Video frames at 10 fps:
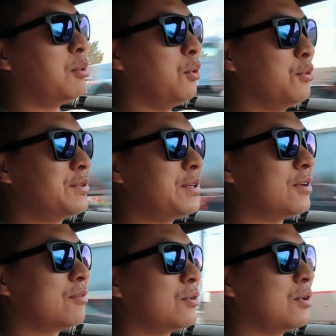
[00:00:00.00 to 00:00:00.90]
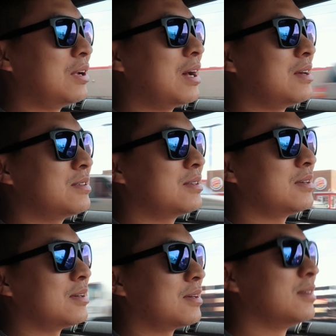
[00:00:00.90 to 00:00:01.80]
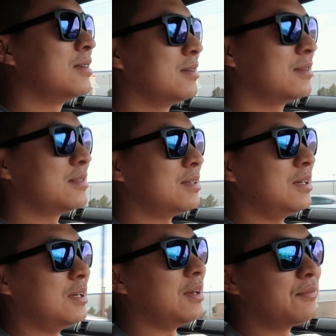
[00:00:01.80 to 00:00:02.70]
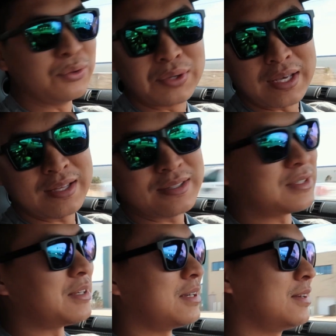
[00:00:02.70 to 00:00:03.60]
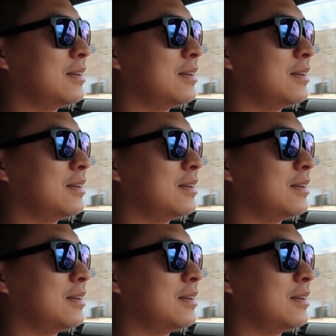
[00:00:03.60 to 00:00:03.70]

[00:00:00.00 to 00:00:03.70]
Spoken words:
pulls here for you guys to see, if you can see.